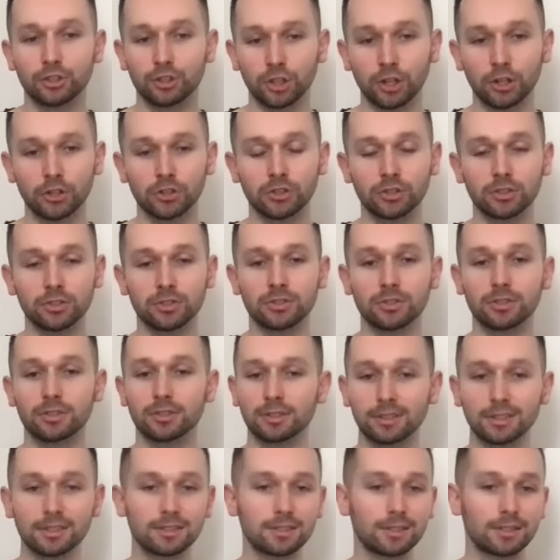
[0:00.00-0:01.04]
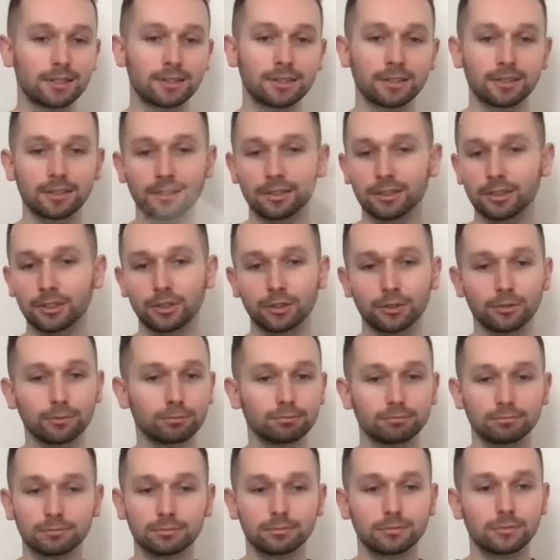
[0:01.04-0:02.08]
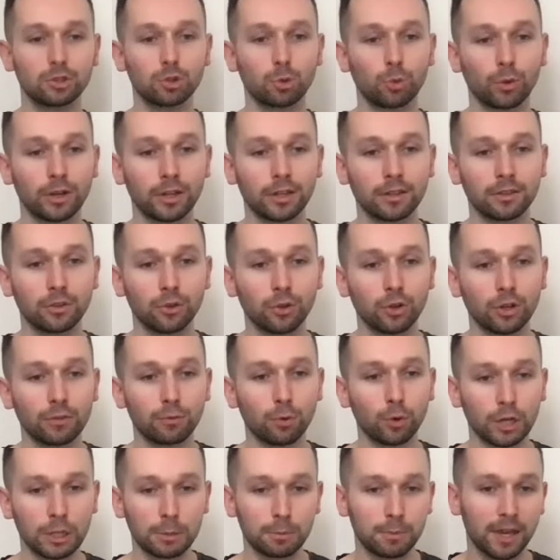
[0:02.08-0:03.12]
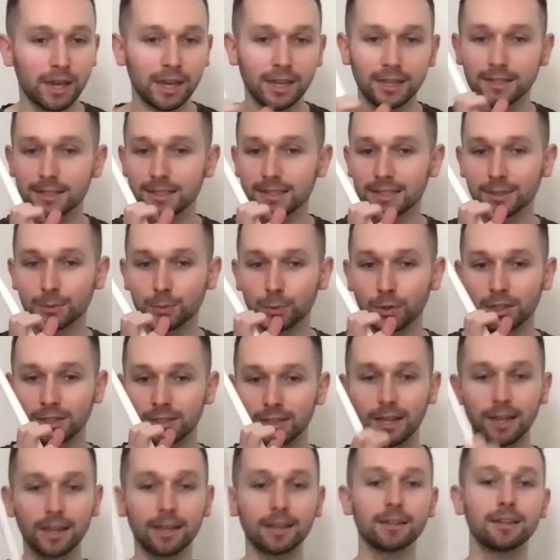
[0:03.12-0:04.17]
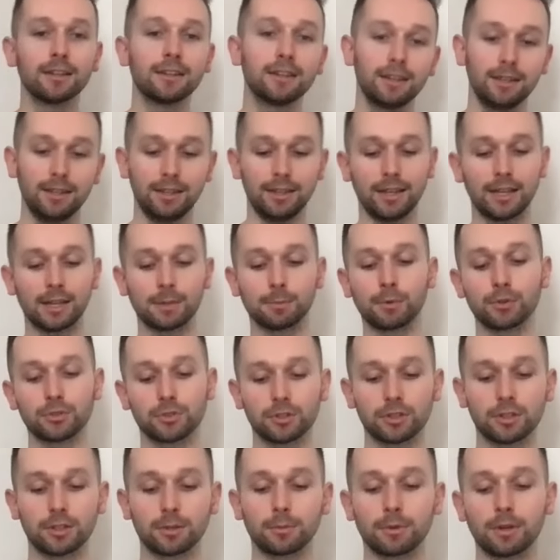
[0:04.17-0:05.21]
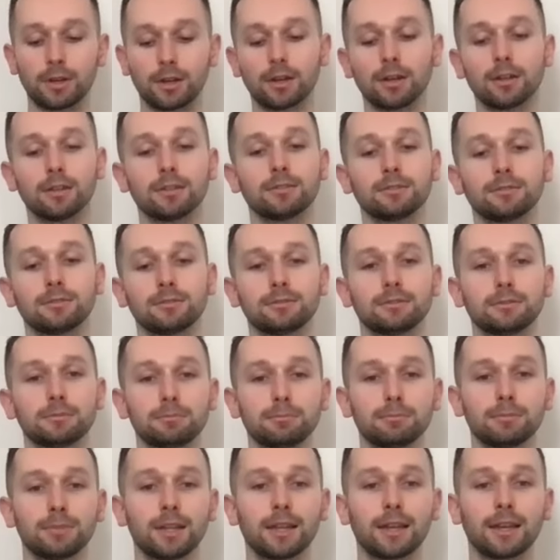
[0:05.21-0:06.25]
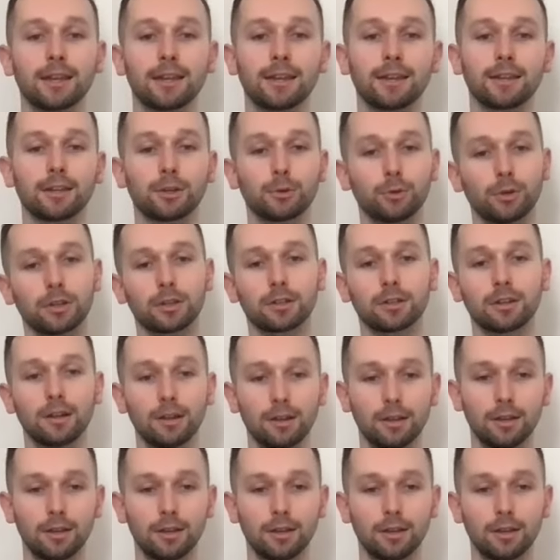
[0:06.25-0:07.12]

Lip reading: judge is listening to 20, 30, 40 bands in one day and most of them are playing quick